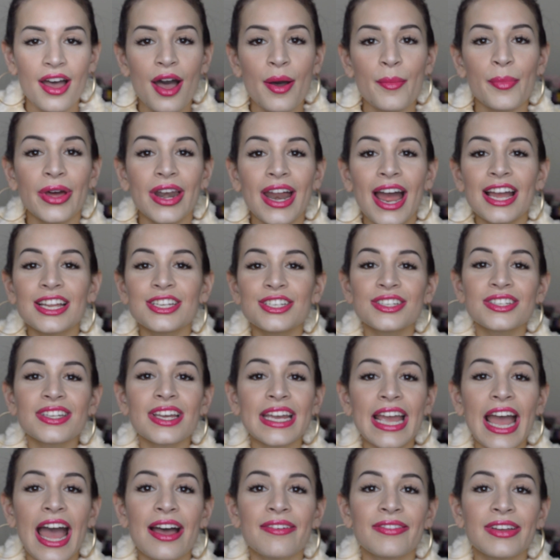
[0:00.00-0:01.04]
But I just
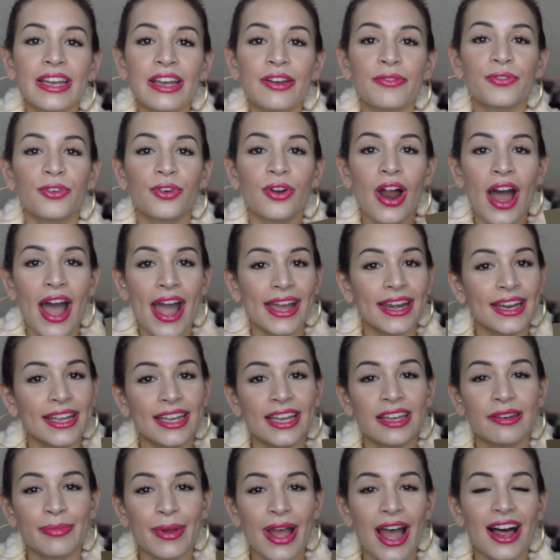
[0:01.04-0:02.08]
like having a variety
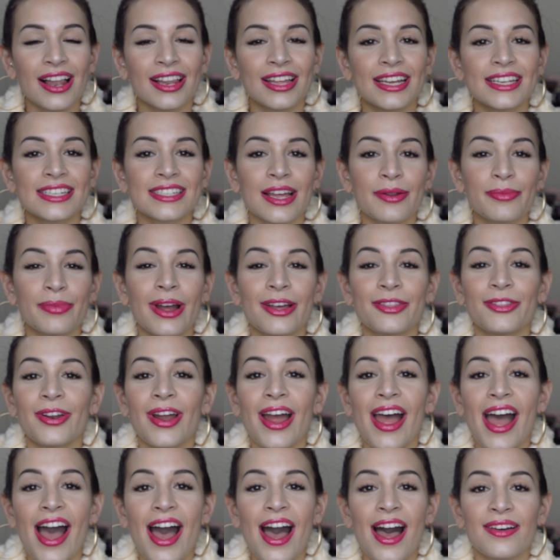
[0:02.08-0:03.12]
in palettes. I'd rather
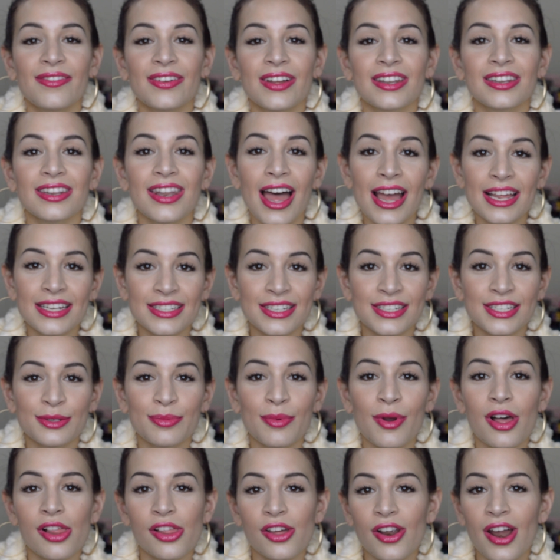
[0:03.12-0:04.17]
have lots of
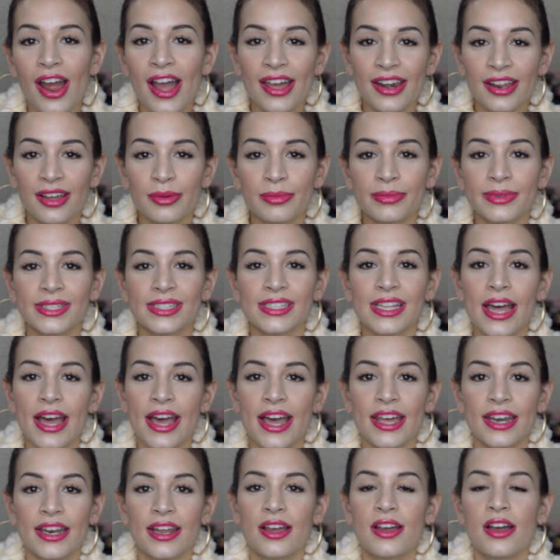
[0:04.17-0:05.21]
smaller items
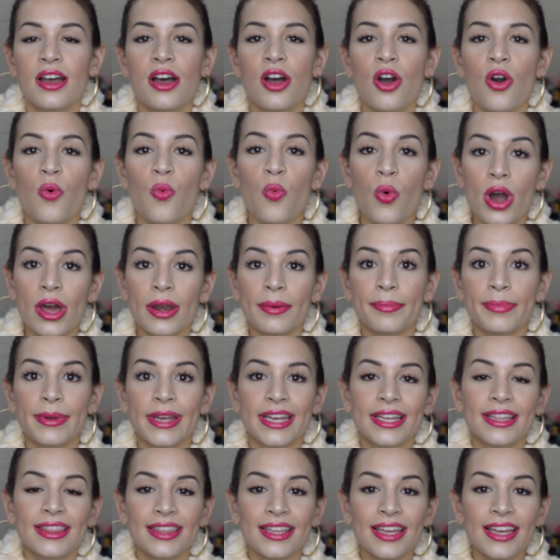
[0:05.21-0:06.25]
than one
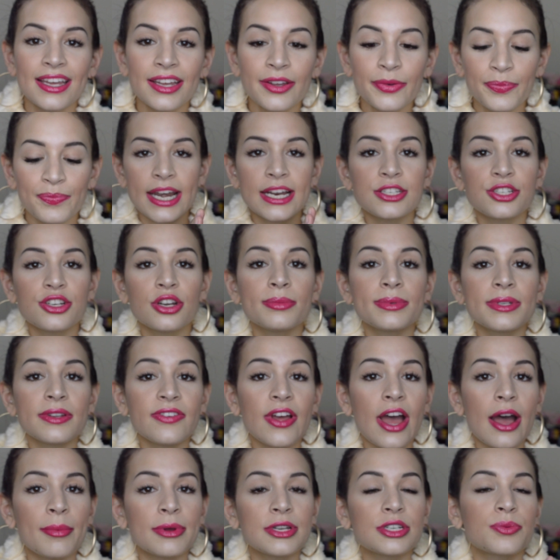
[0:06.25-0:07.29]
big thing. And in terms of
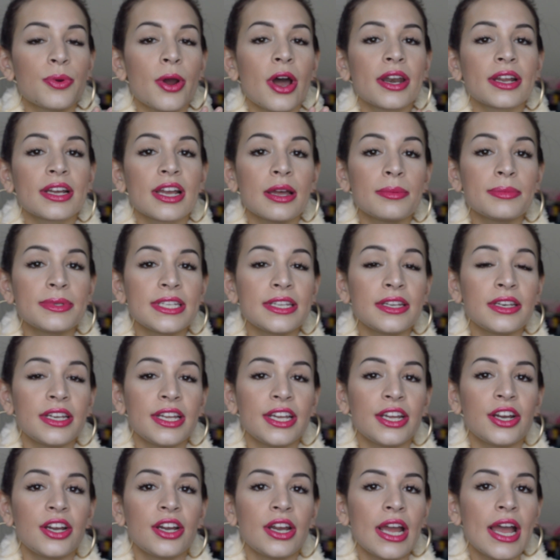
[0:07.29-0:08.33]
how much product comes in
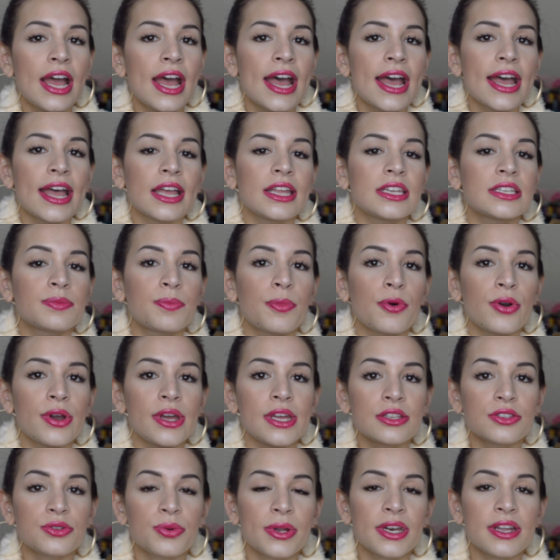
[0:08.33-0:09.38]
here, it's
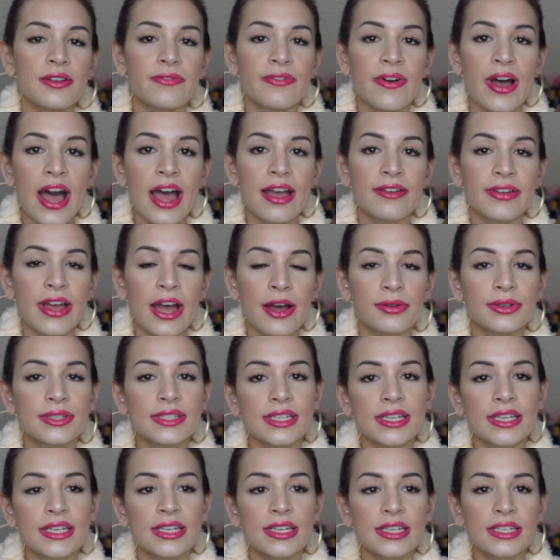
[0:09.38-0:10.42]
0.25
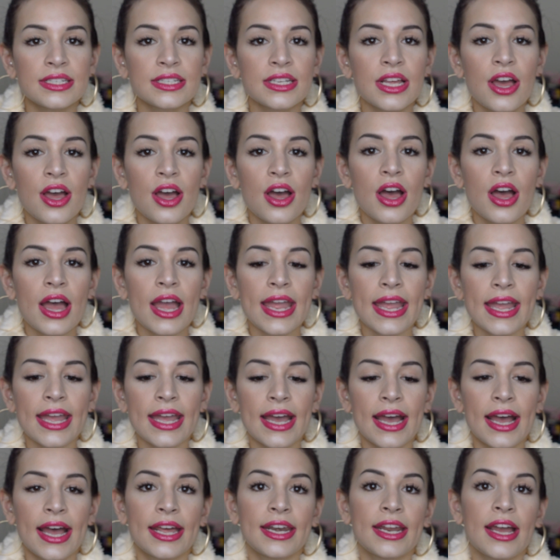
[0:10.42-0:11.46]
ounces,
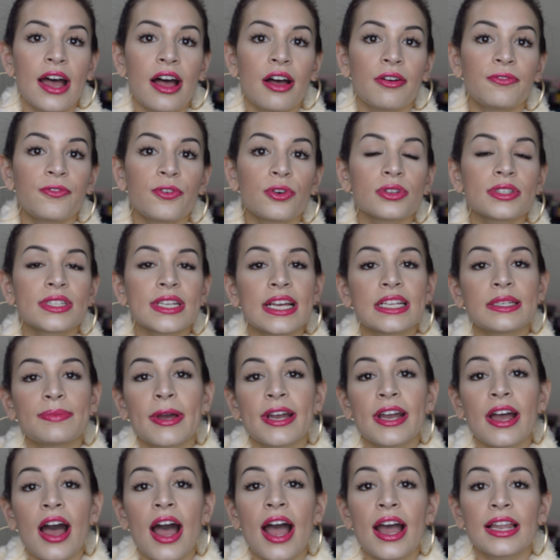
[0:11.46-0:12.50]
and a full-size
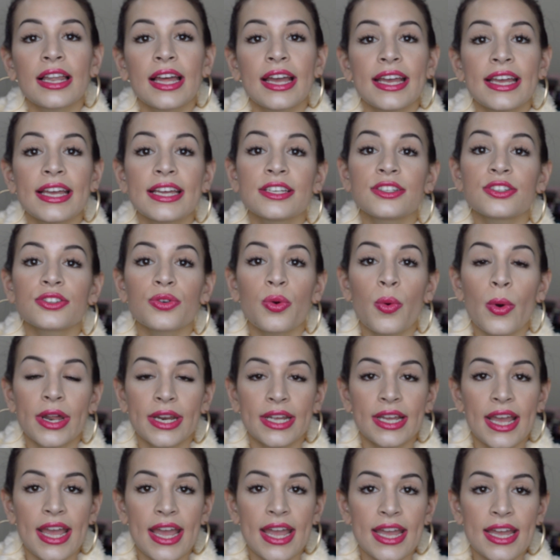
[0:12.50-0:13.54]
Becca highlight is
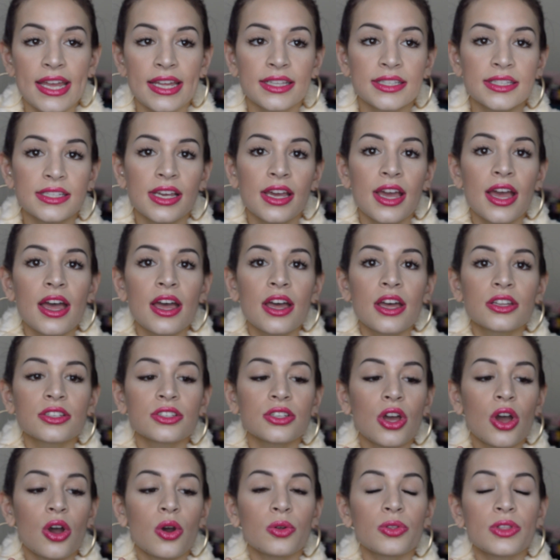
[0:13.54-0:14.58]
28.
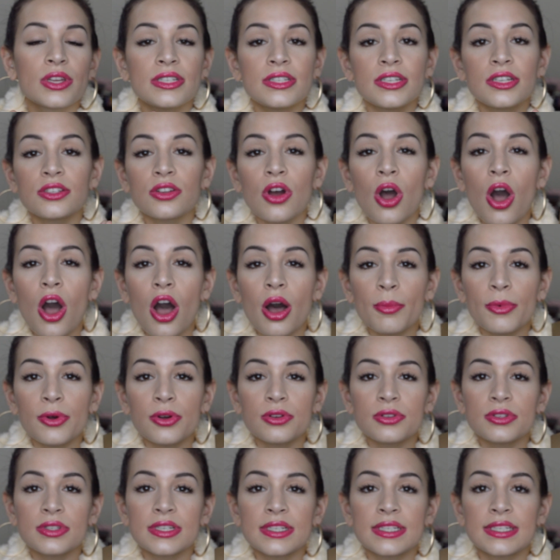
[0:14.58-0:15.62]
So this is
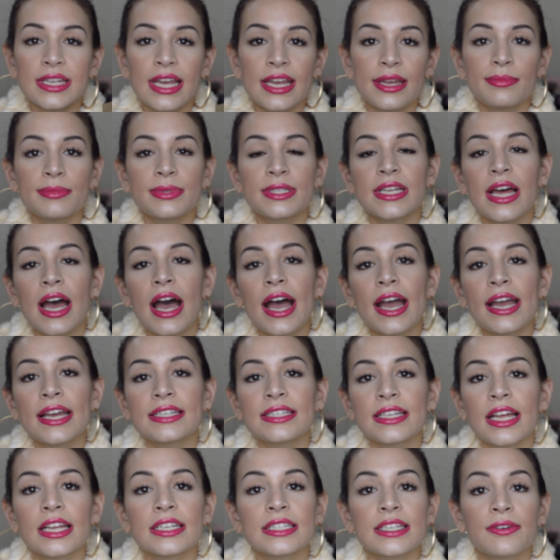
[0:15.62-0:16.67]
almost the same
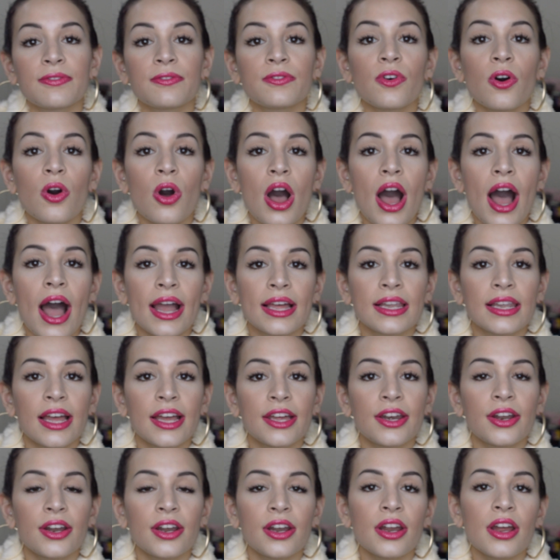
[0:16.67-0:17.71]
size as a full
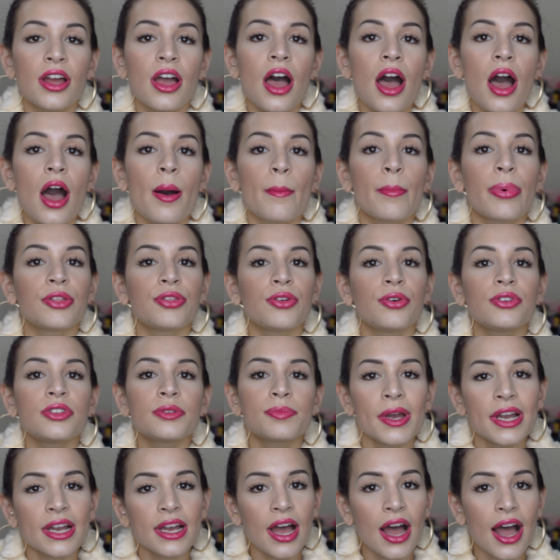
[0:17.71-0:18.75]
highlighter. But those
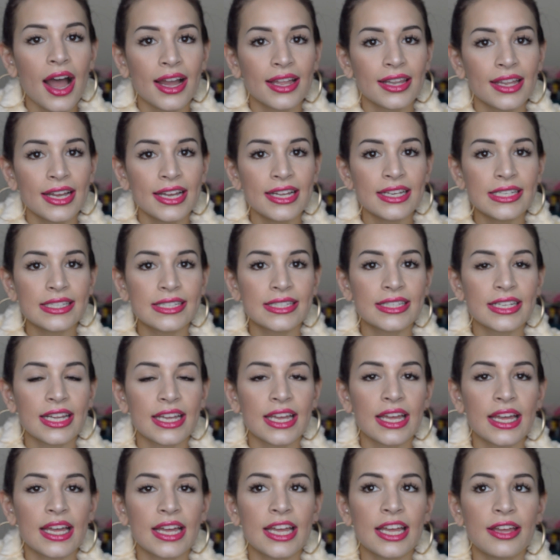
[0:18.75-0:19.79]
Becca highlights,
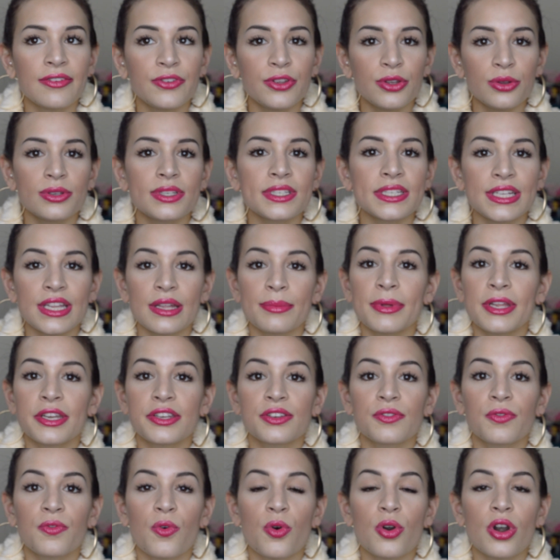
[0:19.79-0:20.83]
if you see them at
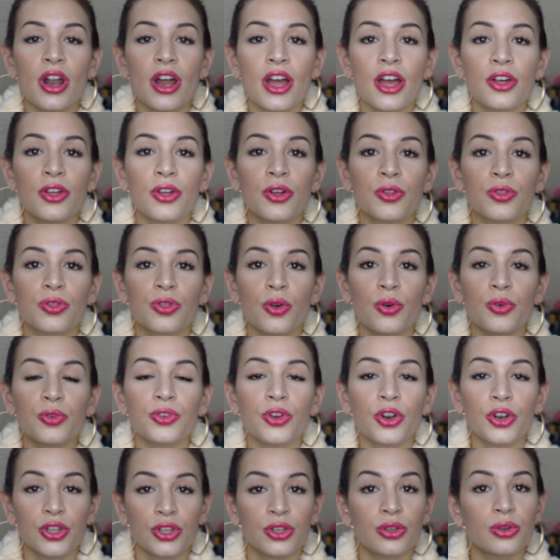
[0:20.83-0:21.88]
Sephora, those
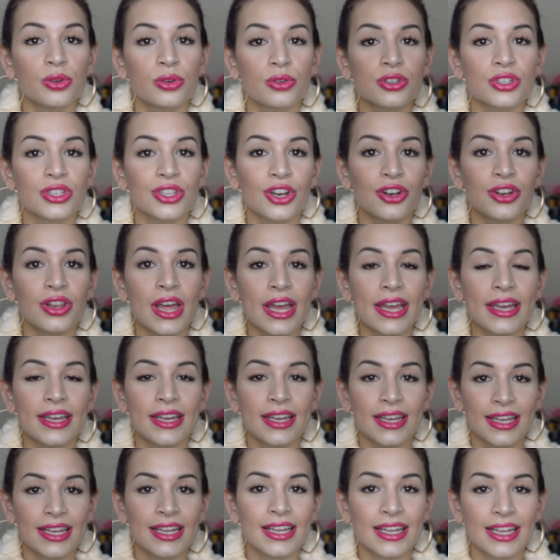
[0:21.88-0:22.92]
are huge. They're
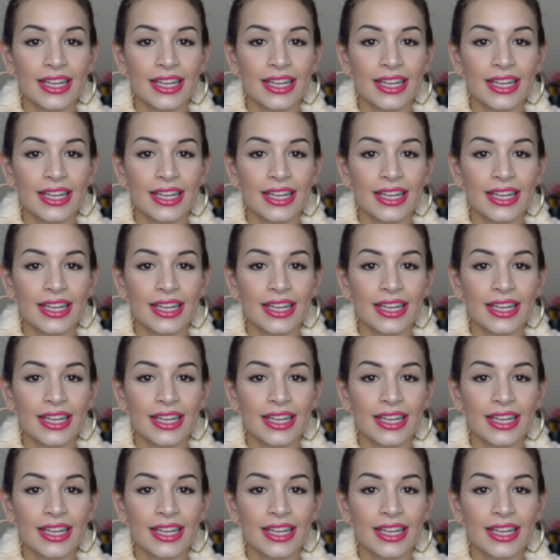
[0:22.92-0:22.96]
like